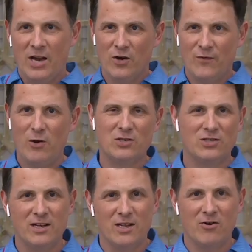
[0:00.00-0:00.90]
and your phone is
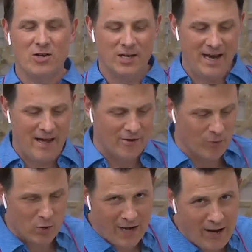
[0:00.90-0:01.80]
sitting there on the counter.
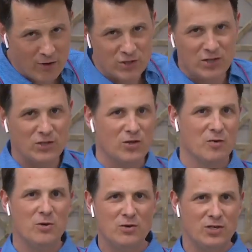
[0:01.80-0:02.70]
Well, now you're listening to
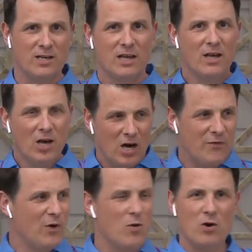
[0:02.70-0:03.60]
your music. A
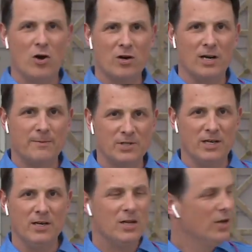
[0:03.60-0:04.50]
phone call comes
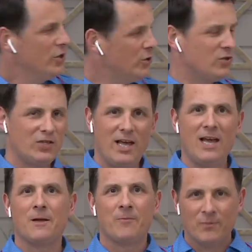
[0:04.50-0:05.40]
in. You
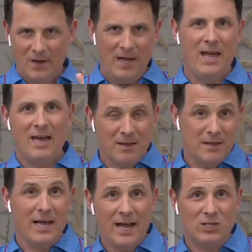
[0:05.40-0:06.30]
say, hey,
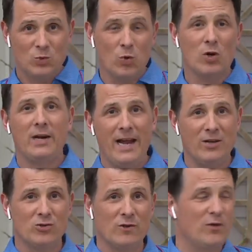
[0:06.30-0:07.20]
the S word,
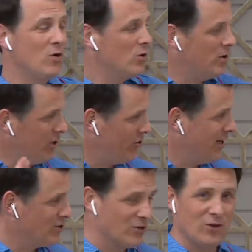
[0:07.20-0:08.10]
answer the phone call. It'll
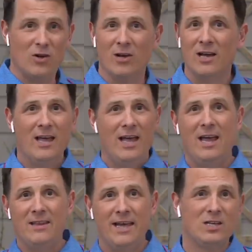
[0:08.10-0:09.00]
answer the call.
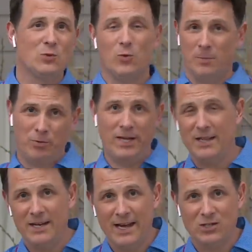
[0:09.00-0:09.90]
Hey, the S word, play
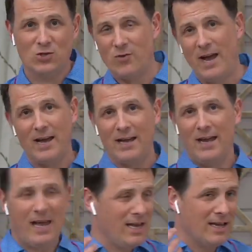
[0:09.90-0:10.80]
the next track.
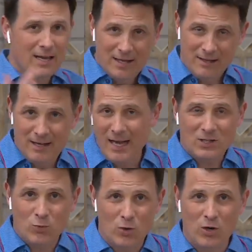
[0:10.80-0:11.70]
Hey, the
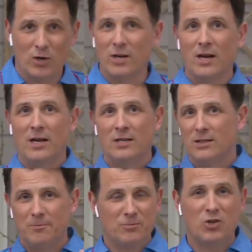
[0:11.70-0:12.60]
S word,
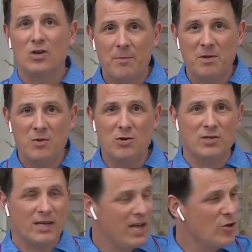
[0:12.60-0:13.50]
turn up the
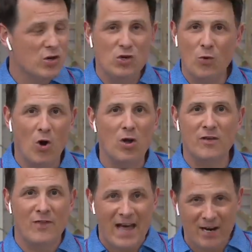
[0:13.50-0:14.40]
music. And you can do all
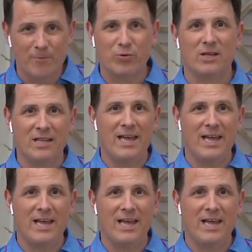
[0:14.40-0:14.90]
of that completely